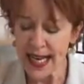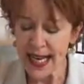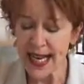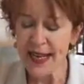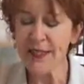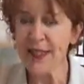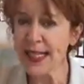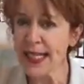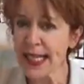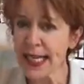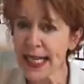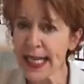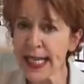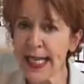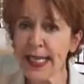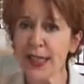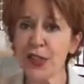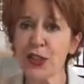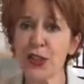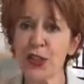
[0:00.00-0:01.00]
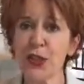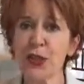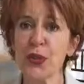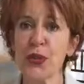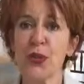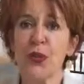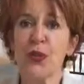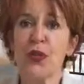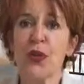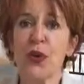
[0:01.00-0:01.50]
And the key is,
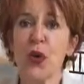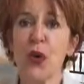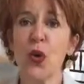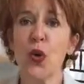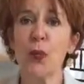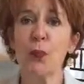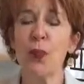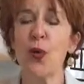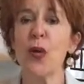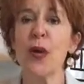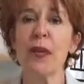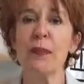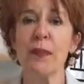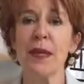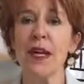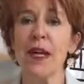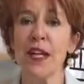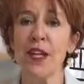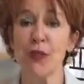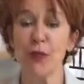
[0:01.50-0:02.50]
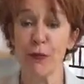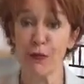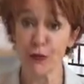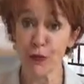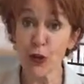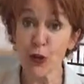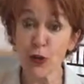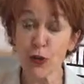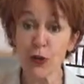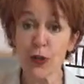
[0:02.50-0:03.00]
too, the whole point behind
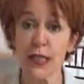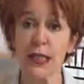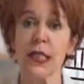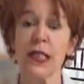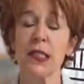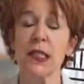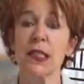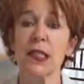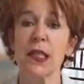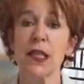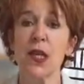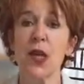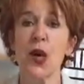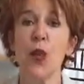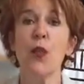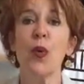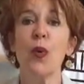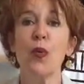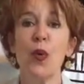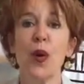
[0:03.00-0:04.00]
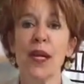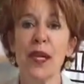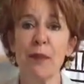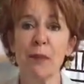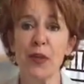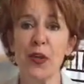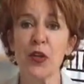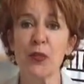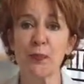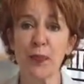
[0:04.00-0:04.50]
referrals is we want to
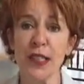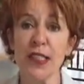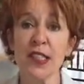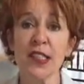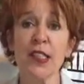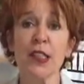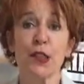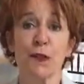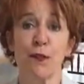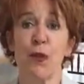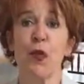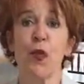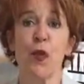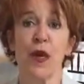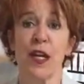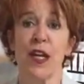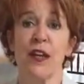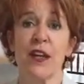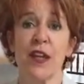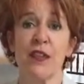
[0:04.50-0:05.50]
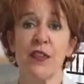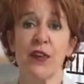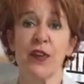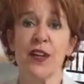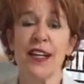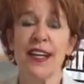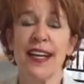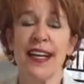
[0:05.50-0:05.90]
build business for one another.